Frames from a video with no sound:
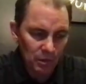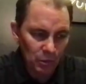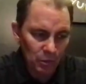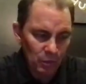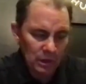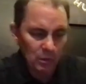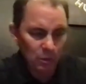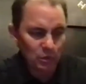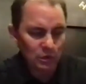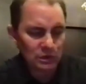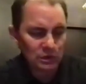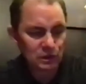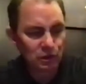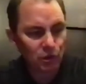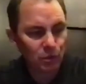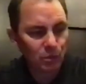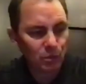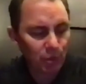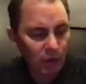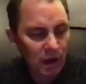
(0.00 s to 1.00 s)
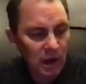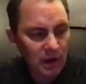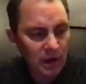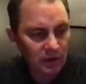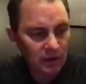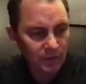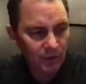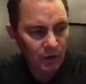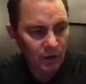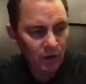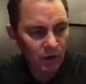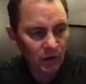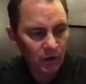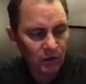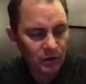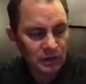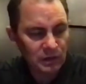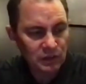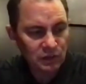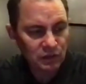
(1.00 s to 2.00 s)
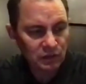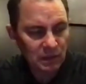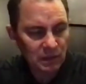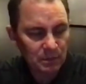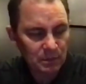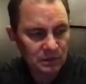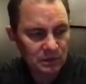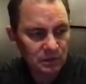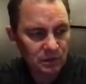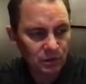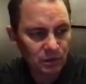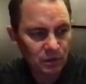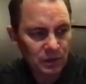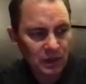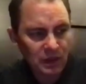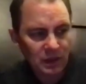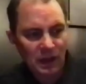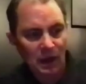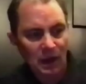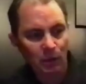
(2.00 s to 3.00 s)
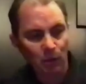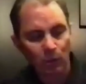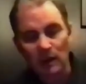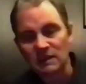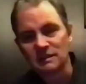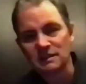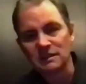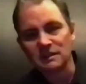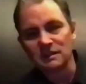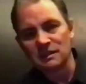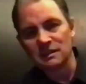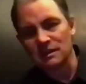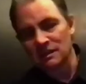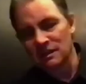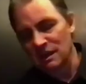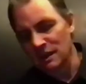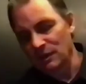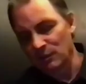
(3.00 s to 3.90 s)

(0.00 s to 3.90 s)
we were so proud of our initial episode. I rented the